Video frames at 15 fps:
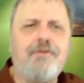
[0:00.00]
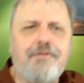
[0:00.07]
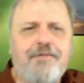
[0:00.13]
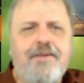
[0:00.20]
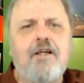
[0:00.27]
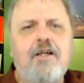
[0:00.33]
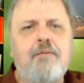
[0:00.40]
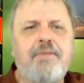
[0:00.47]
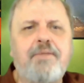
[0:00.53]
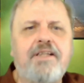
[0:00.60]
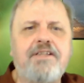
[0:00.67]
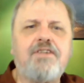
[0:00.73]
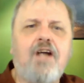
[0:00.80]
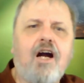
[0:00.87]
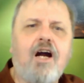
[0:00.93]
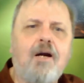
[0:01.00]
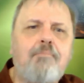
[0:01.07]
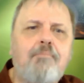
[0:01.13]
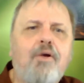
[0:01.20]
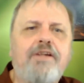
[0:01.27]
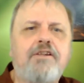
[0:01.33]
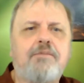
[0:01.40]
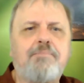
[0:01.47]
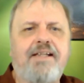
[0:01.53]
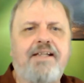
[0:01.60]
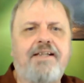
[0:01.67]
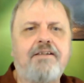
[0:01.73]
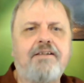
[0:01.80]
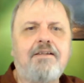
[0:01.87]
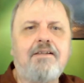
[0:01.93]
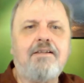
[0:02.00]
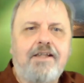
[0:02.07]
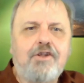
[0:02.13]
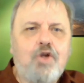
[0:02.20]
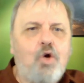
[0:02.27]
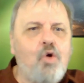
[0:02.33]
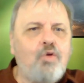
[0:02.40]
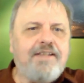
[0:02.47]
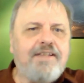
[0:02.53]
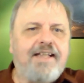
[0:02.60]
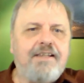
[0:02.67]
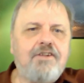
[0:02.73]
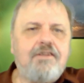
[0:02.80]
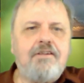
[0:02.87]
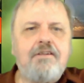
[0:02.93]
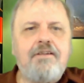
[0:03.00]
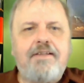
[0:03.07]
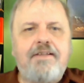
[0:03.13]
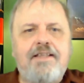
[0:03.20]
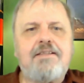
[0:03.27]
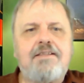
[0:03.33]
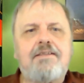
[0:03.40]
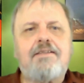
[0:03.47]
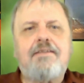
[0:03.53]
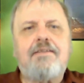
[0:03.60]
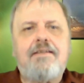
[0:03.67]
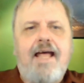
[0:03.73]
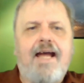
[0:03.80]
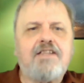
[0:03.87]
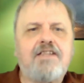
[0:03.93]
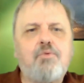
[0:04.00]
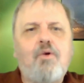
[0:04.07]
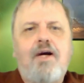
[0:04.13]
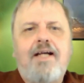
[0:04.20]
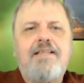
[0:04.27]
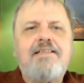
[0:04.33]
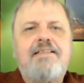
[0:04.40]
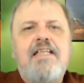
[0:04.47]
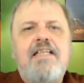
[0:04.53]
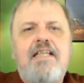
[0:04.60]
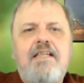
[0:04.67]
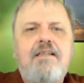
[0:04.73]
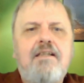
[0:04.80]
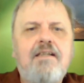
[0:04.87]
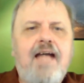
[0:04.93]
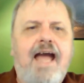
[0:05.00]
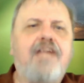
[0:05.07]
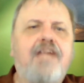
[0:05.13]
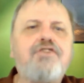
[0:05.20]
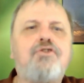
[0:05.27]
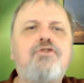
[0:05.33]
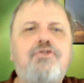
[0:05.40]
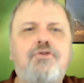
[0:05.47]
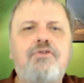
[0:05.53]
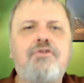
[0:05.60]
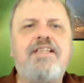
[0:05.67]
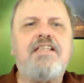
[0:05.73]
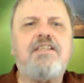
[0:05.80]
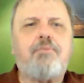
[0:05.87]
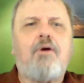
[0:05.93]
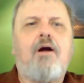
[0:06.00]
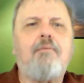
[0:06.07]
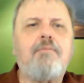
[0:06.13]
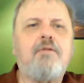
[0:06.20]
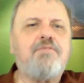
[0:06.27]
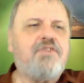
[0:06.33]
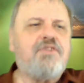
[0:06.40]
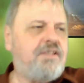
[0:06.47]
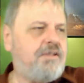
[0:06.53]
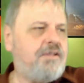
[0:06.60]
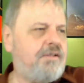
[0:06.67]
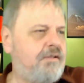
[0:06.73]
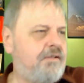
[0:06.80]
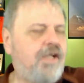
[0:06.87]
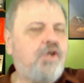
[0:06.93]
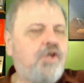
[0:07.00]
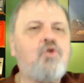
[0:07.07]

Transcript: other therapies are boilerplate. They go, they learn this XYZ answer to these problems and